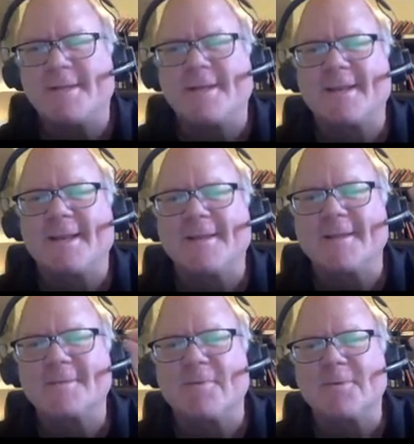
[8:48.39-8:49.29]
You get like
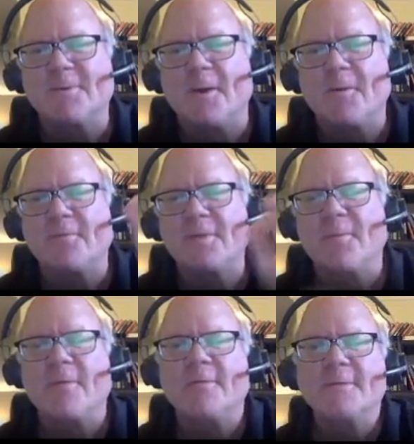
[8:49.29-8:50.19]
a special note from the
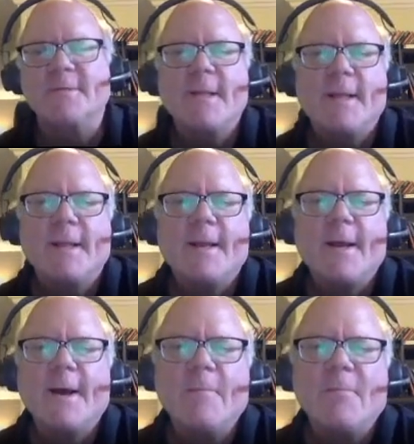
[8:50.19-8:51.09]
provost.
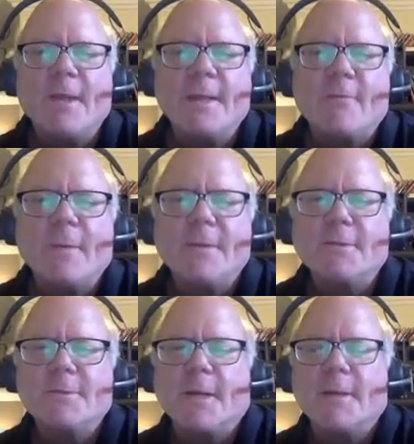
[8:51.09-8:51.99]
Thank you for being
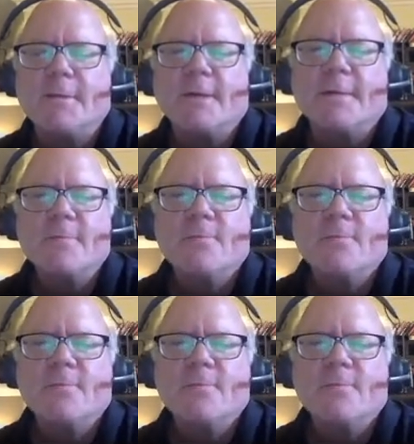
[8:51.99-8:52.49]
so scientific.